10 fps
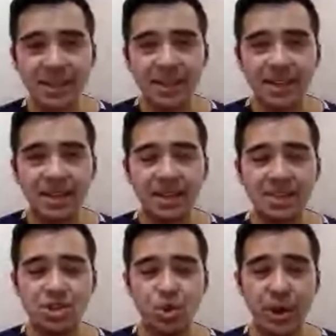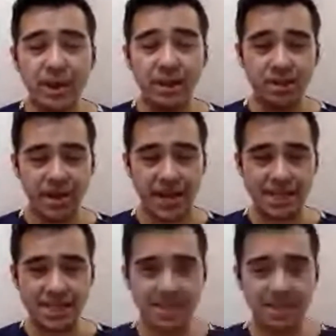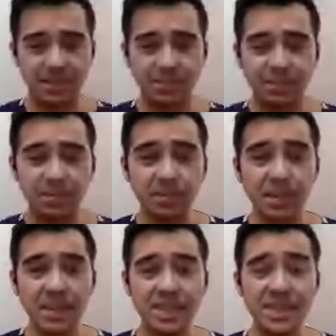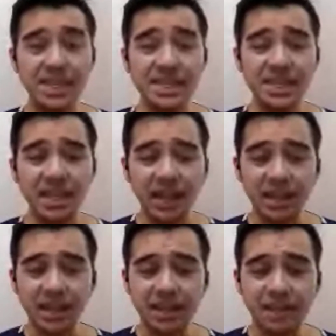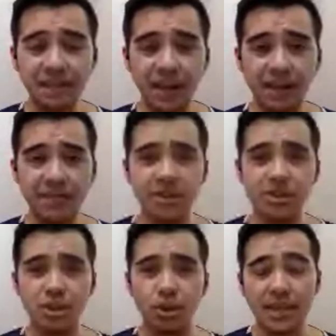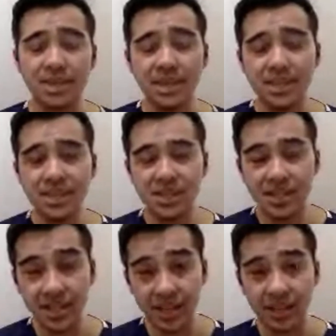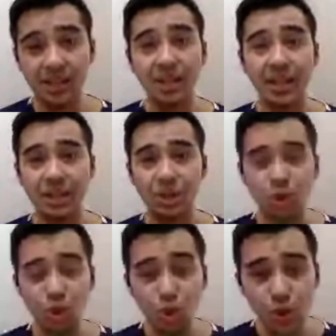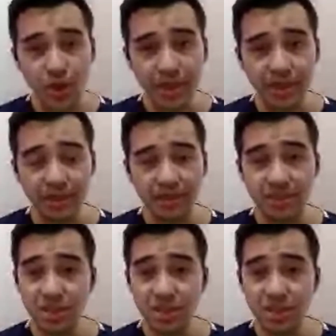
She is 95 years old and she's still doing gymnastics. She's still doing